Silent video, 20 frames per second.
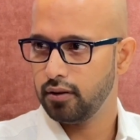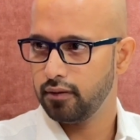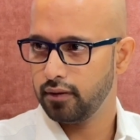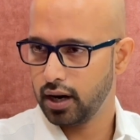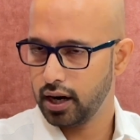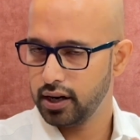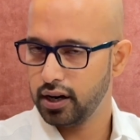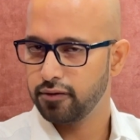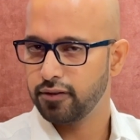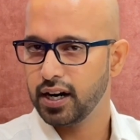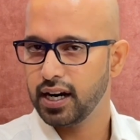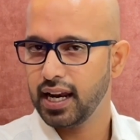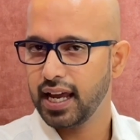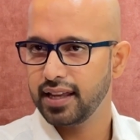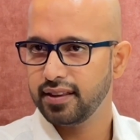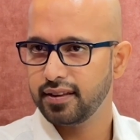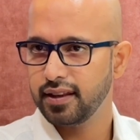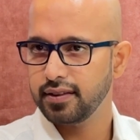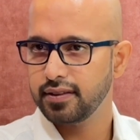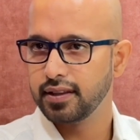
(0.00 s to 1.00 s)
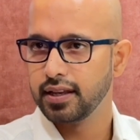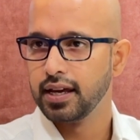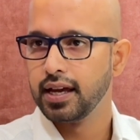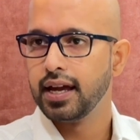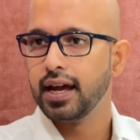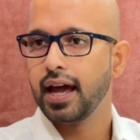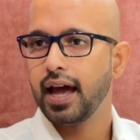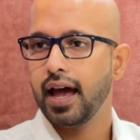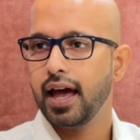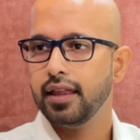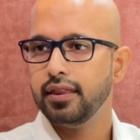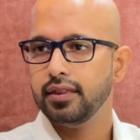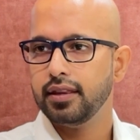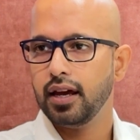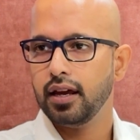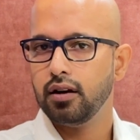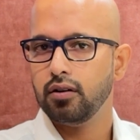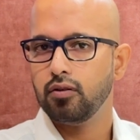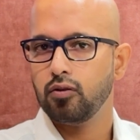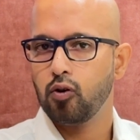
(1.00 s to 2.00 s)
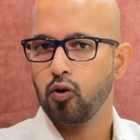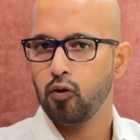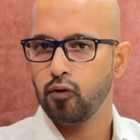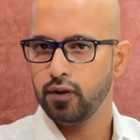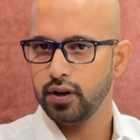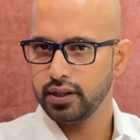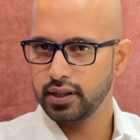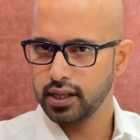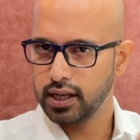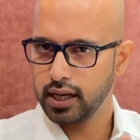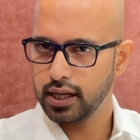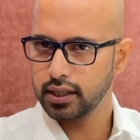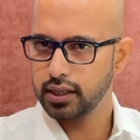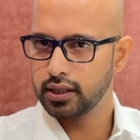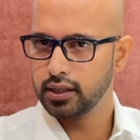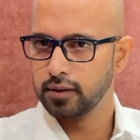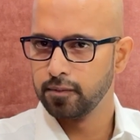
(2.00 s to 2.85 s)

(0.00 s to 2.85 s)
under one license, and then over that